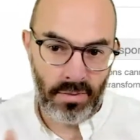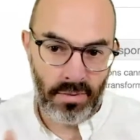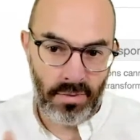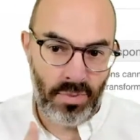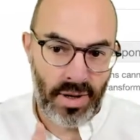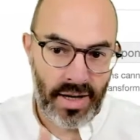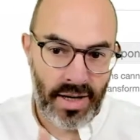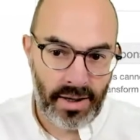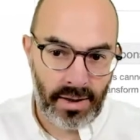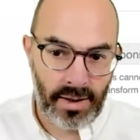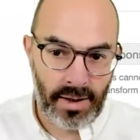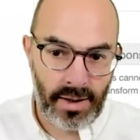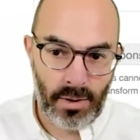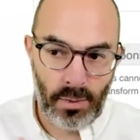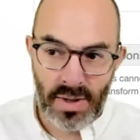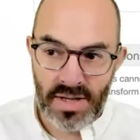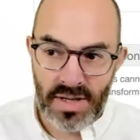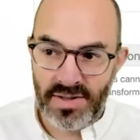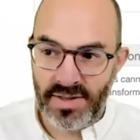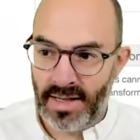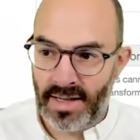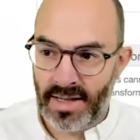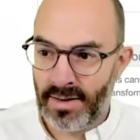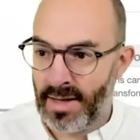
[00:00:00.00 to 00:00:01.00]
by
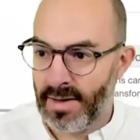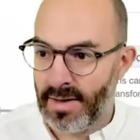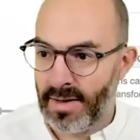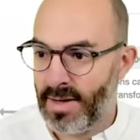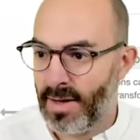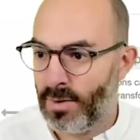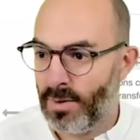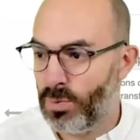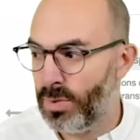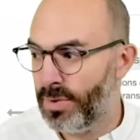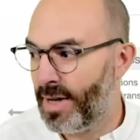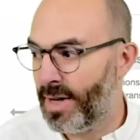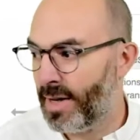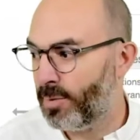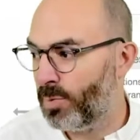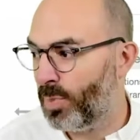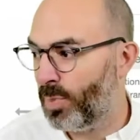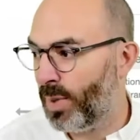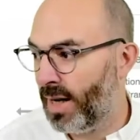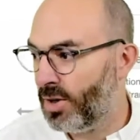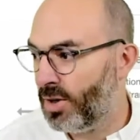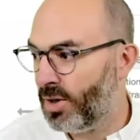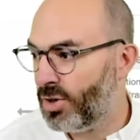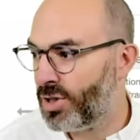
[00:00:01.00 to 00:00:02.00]
requesting that
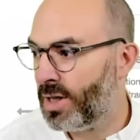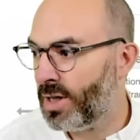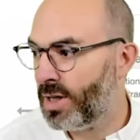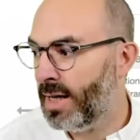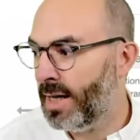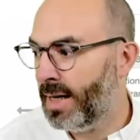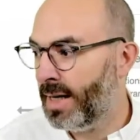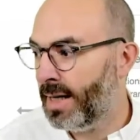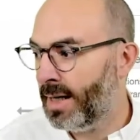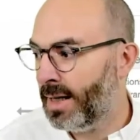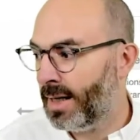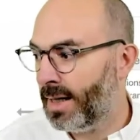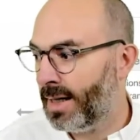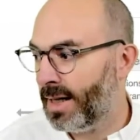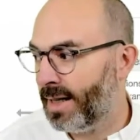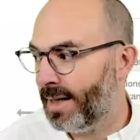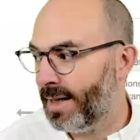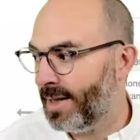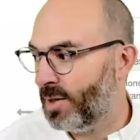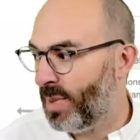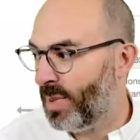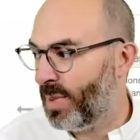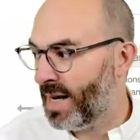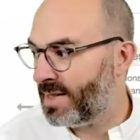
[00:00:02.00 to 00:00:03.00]
page,
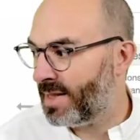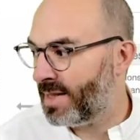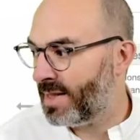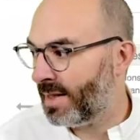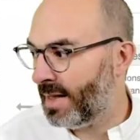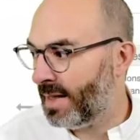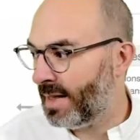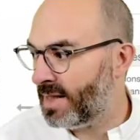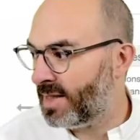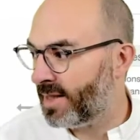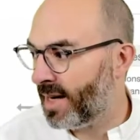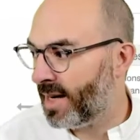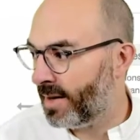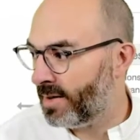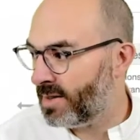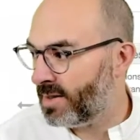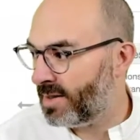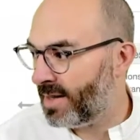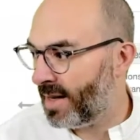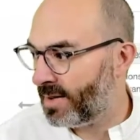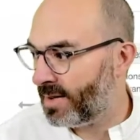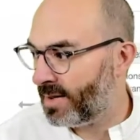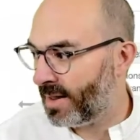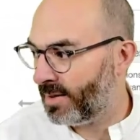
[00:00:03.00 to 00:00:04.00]
it basically sends
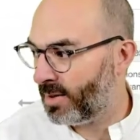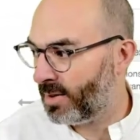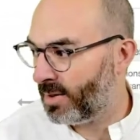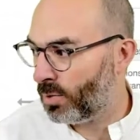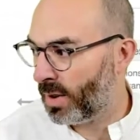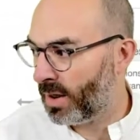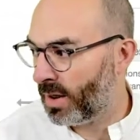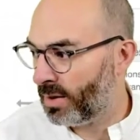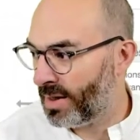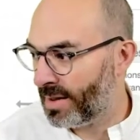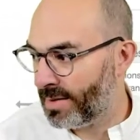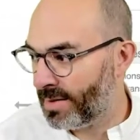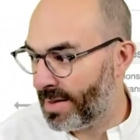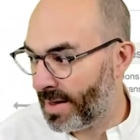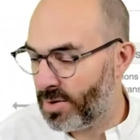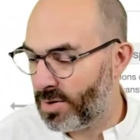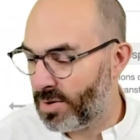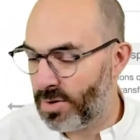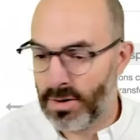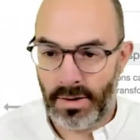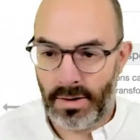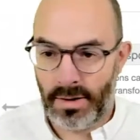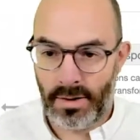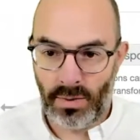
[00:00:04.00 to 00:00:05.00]
that
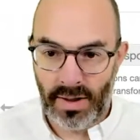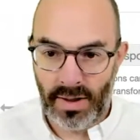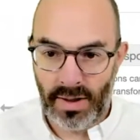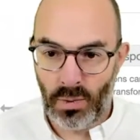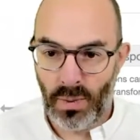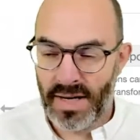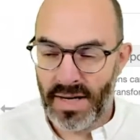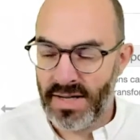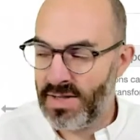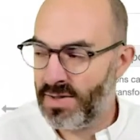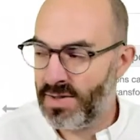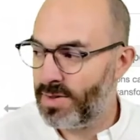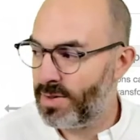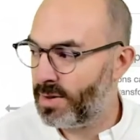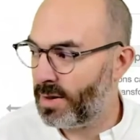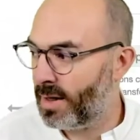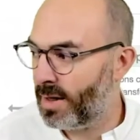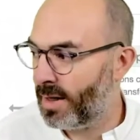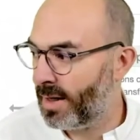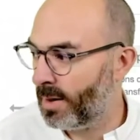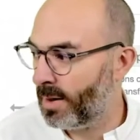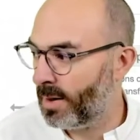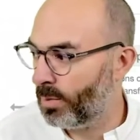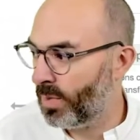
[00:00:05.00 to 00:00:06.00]
request
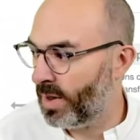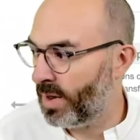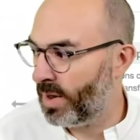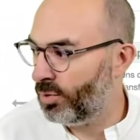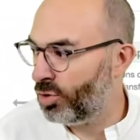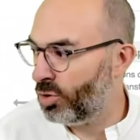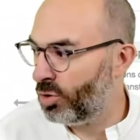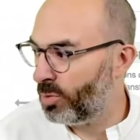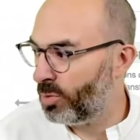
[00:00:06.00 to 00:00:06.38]
into